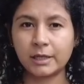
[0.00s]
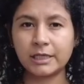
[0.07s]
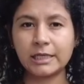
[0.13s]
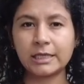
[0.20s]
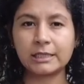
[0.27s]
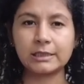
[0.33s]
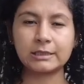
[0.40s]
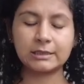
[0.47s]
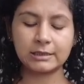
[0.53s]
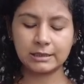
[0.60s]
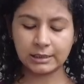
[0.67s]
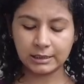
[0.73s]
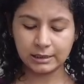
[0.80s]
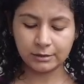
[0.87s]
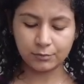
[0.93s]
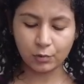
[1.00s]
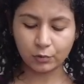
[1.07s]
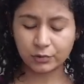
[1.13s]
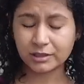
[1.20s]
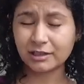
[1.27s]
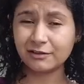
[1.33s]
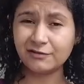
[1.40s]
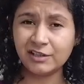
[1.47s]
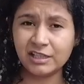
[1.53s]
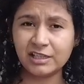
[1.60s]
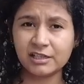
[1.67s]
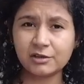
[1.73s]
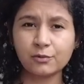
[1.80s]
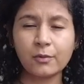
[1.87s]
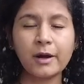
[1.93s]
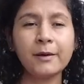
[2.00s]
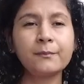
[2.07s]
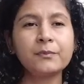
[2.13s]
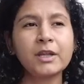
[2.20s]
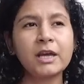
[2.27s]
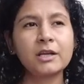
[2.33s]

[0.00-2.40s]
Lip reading: money and it's the most convenient way.